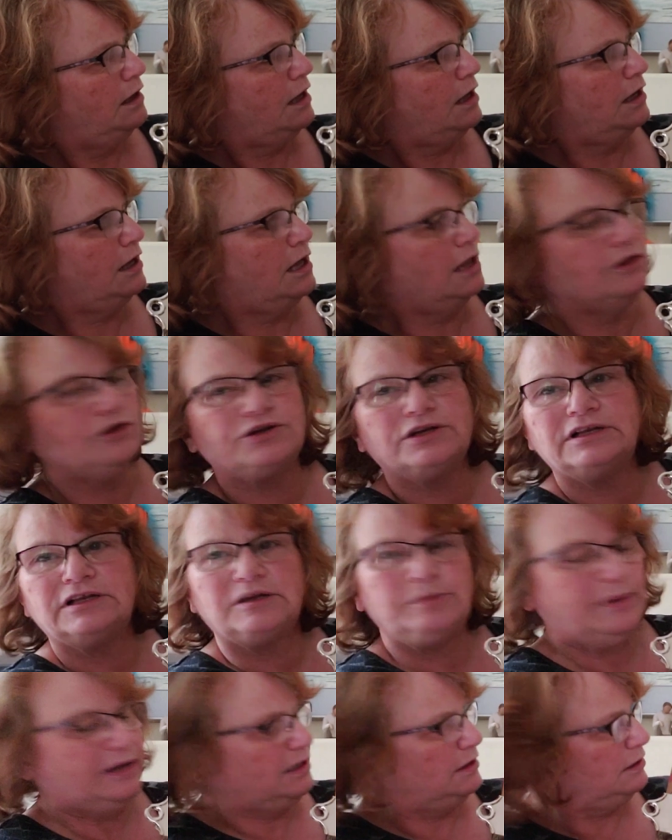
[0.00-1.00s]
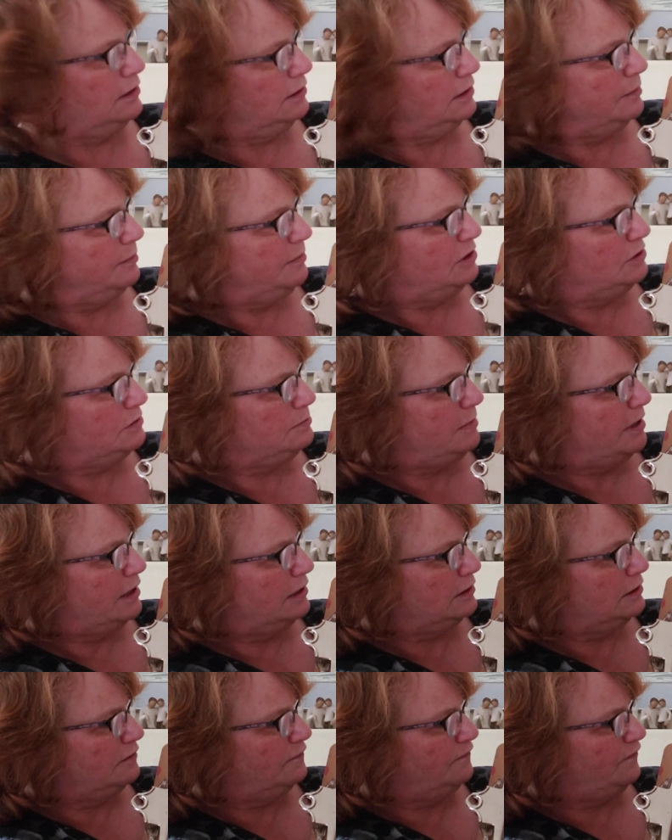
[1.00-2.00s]
I colored a little bit, make a
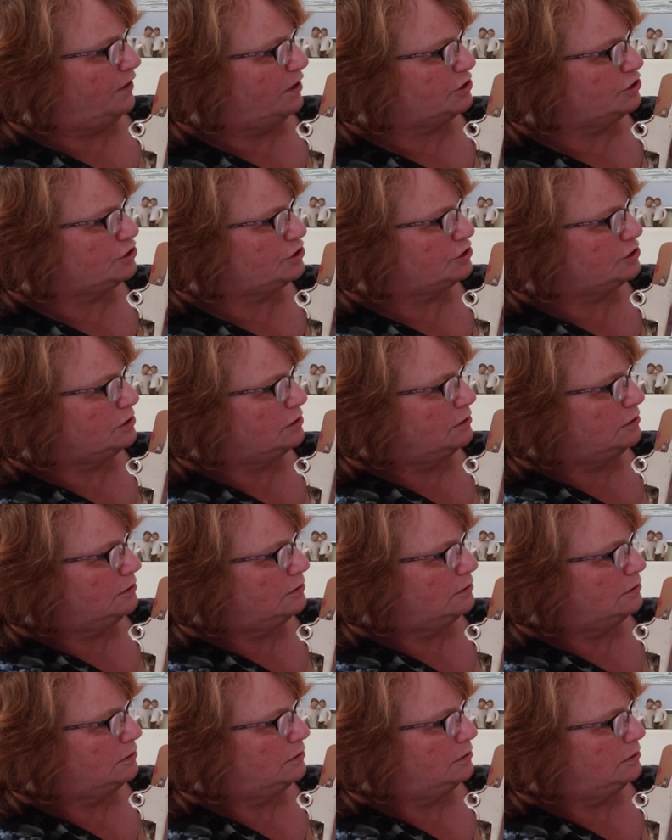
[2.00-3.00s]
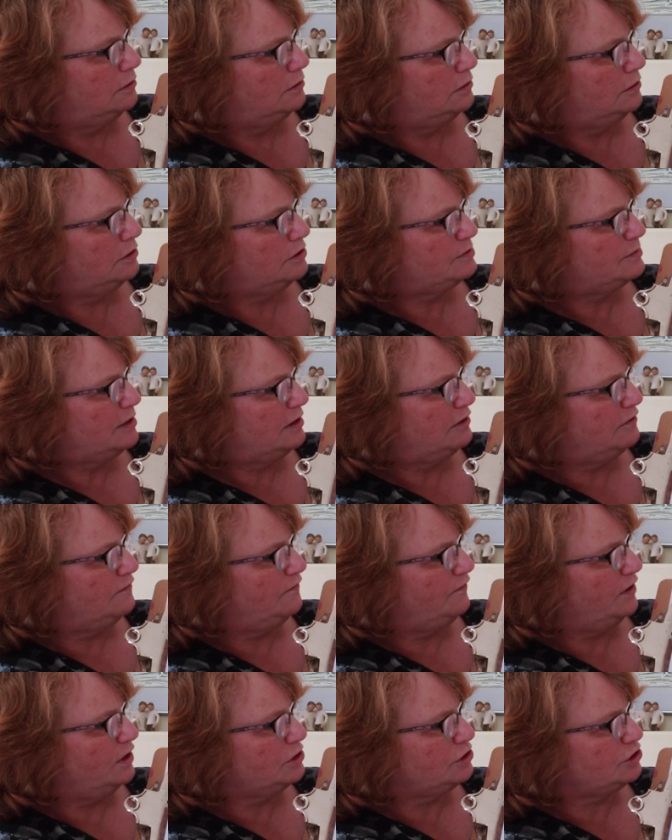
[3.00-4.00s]
little fish. Here's my little
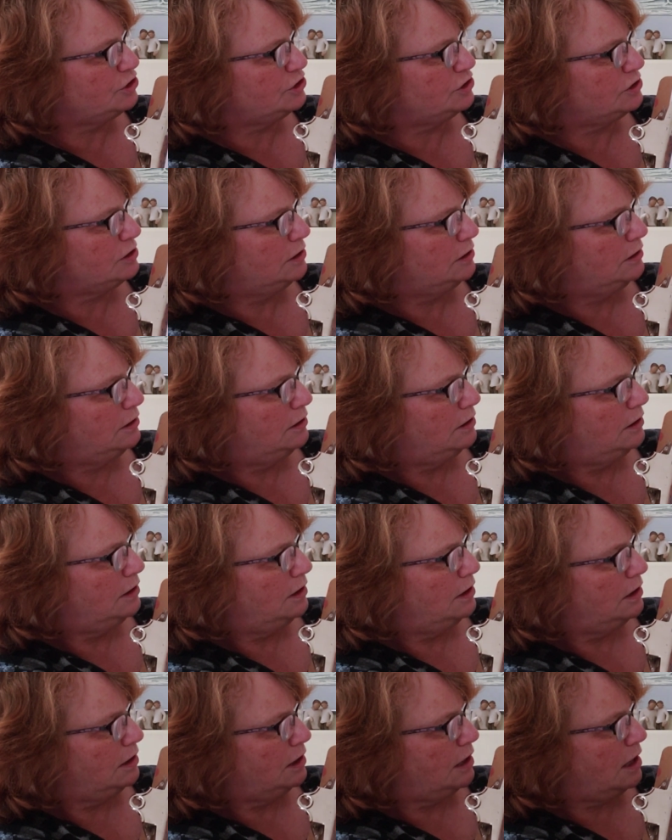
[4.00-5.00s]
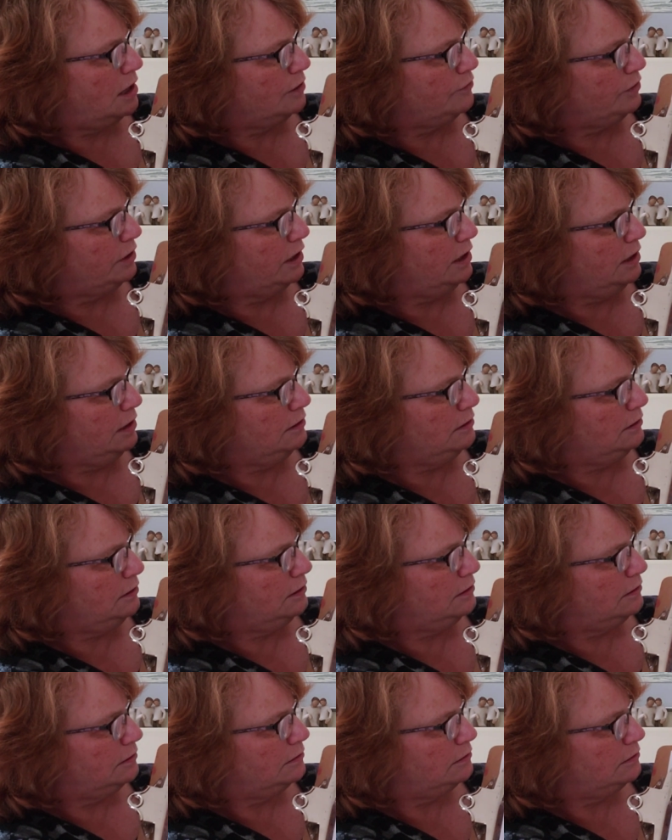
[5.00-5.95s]
fish. Color it in.